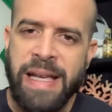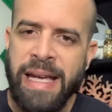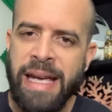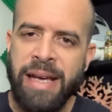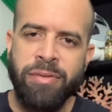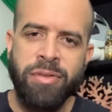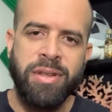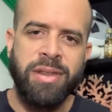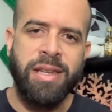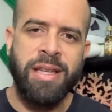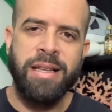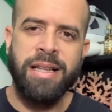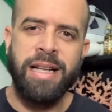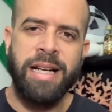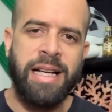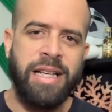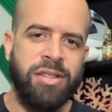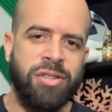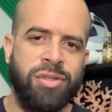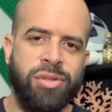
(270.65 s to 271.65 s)
everything that
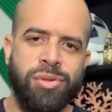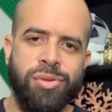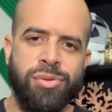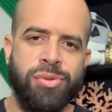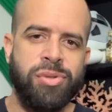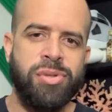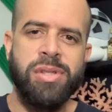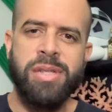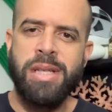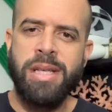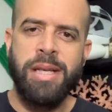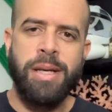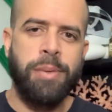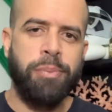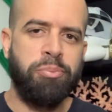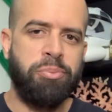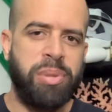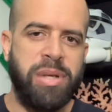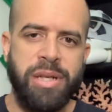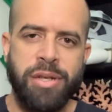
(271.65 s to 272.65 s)
I use,
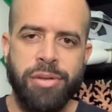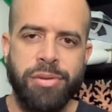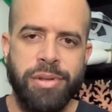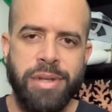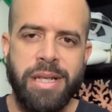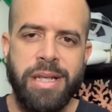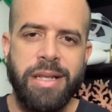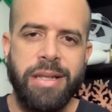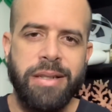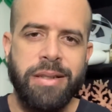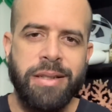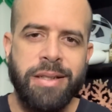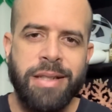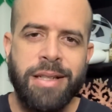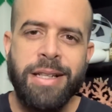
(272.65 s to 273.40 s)
period.